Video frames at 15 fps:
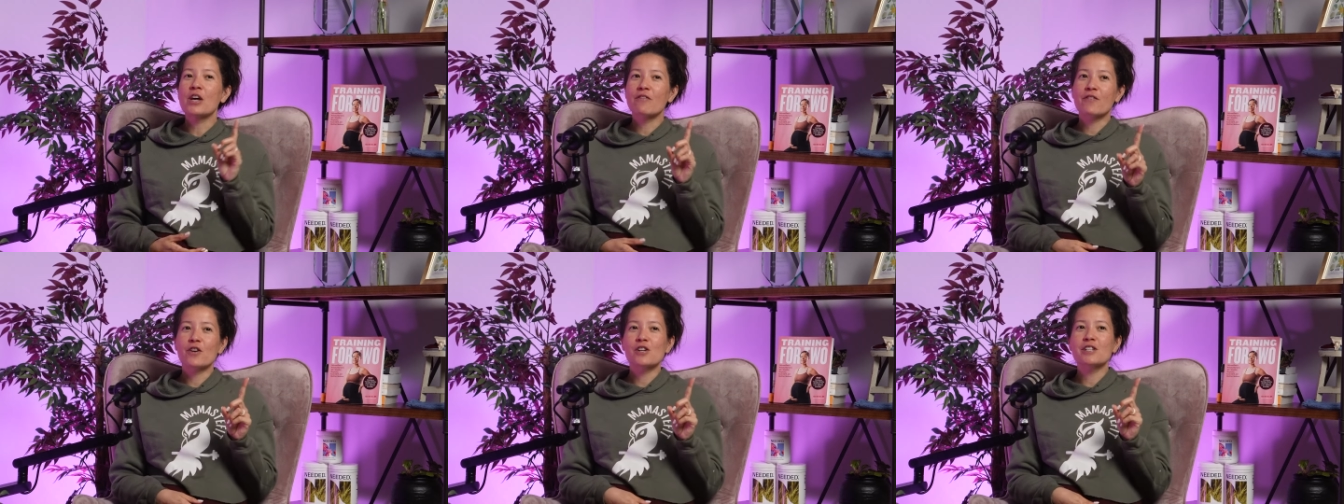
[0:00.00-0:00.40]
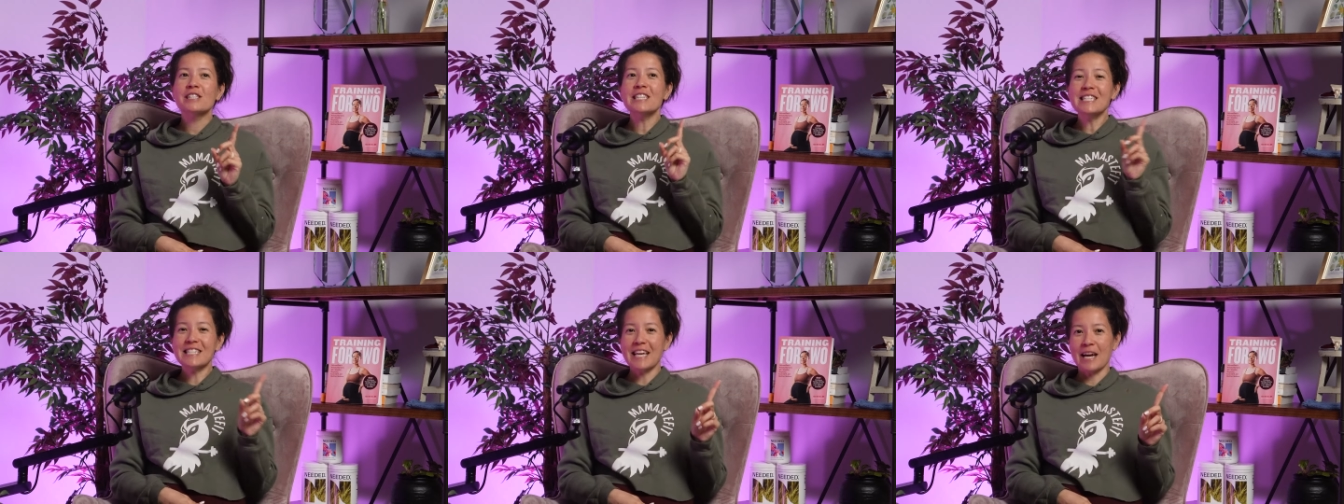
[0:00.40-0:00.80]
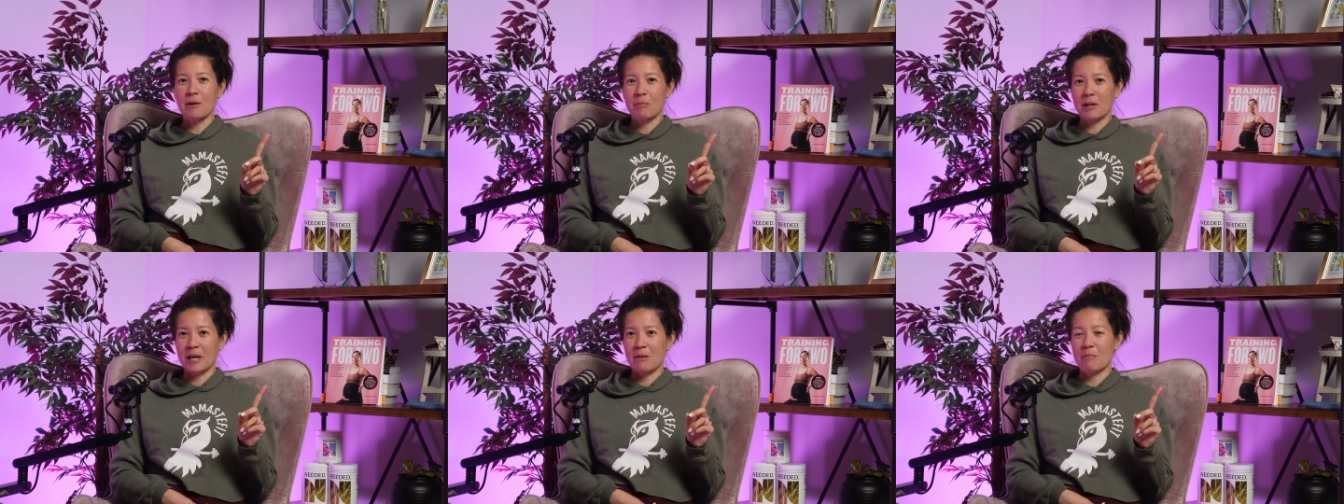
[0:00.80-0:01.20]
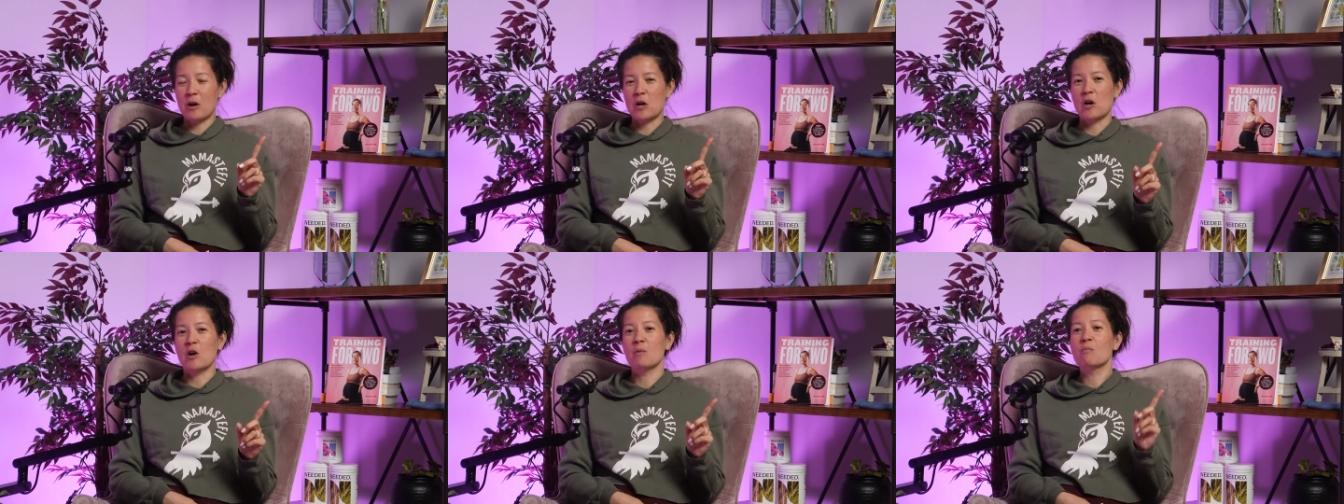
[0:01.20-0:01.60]
first is eggplant
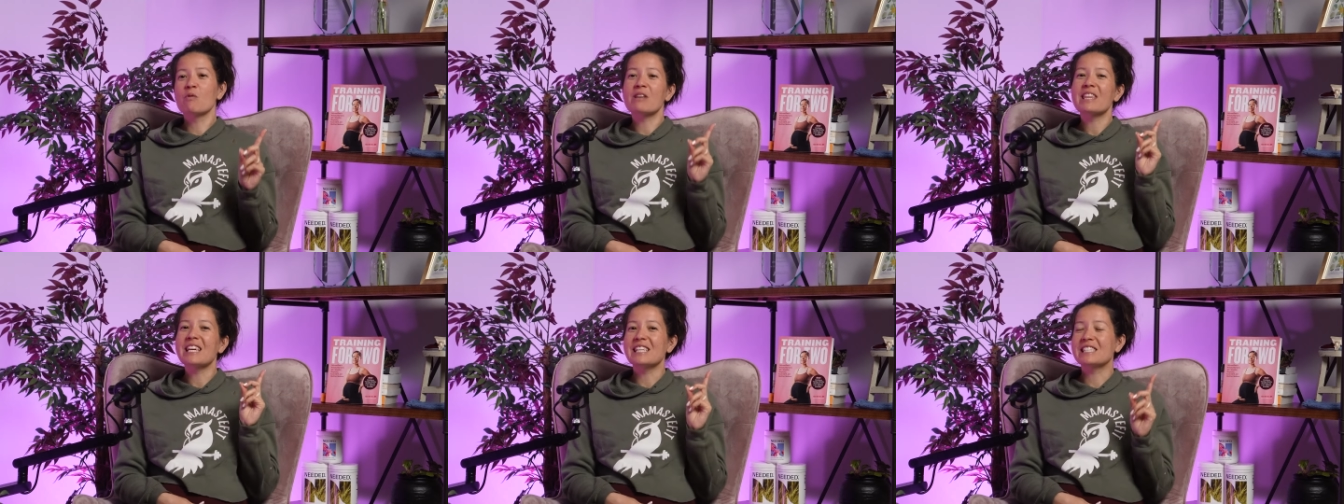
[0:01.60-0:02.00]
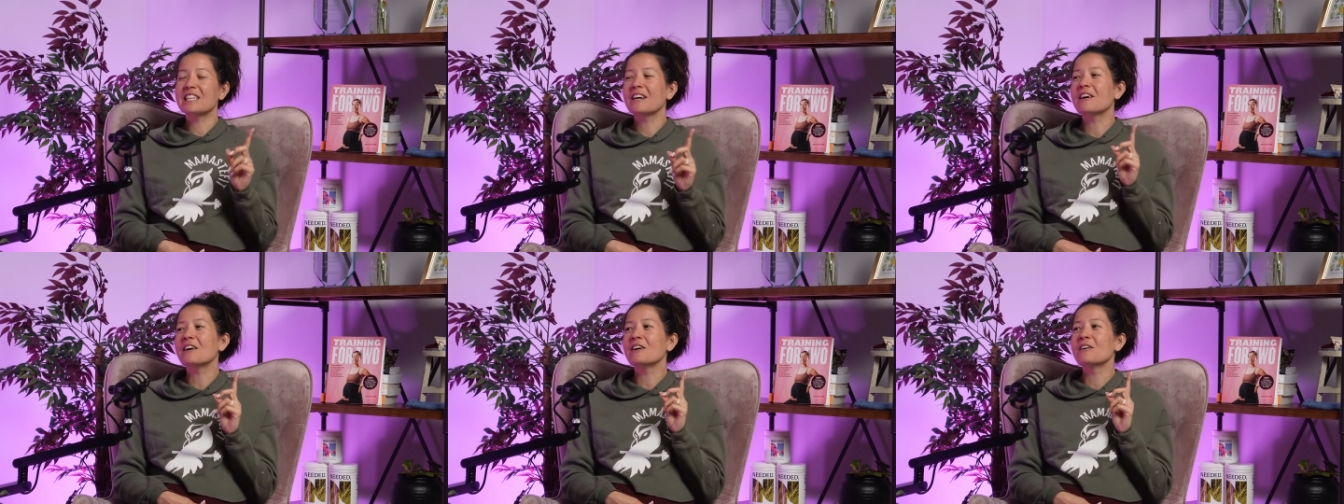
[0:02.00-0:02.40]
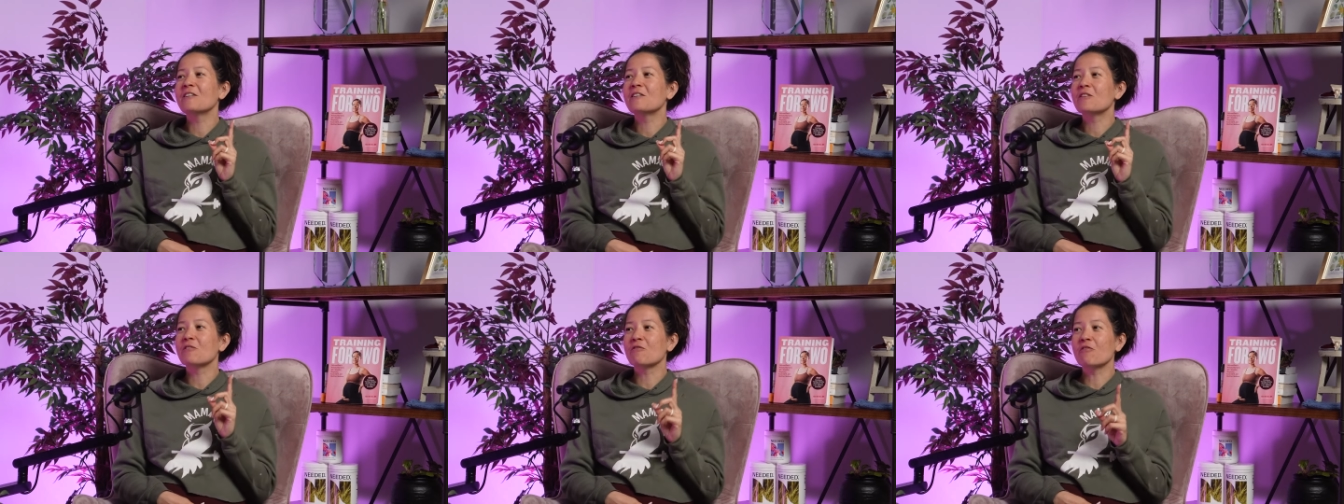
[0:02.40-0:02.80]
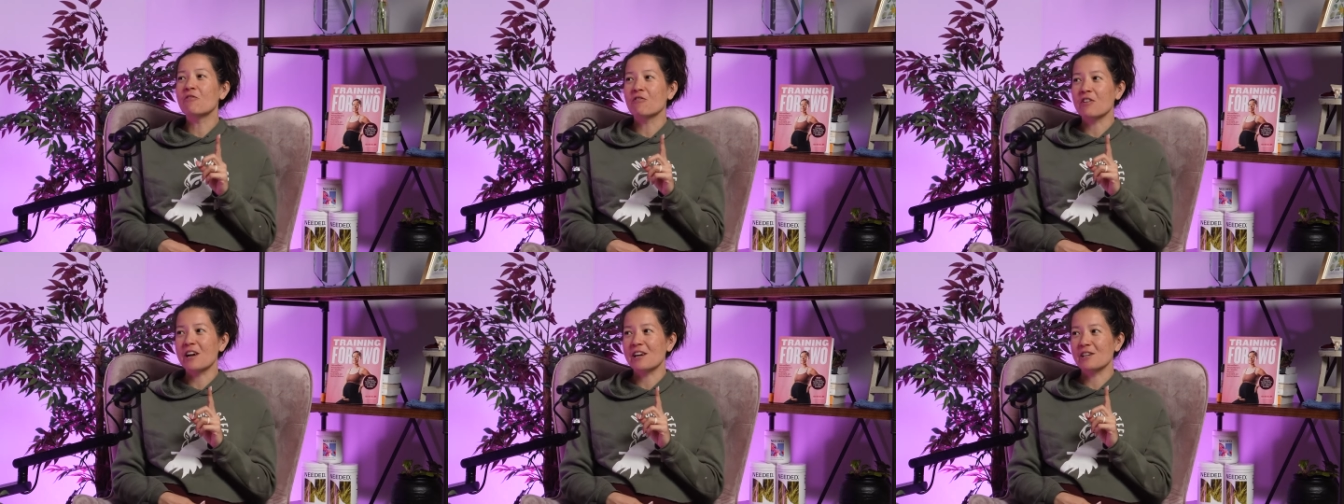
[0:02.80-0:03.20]
parm with a ton of
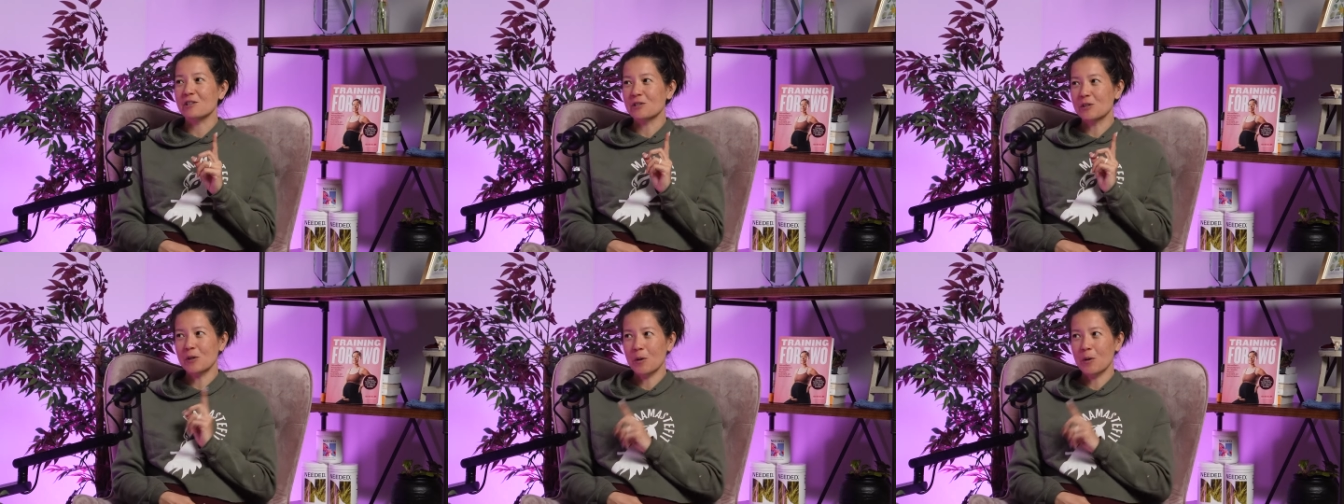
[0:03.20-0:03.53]
fresh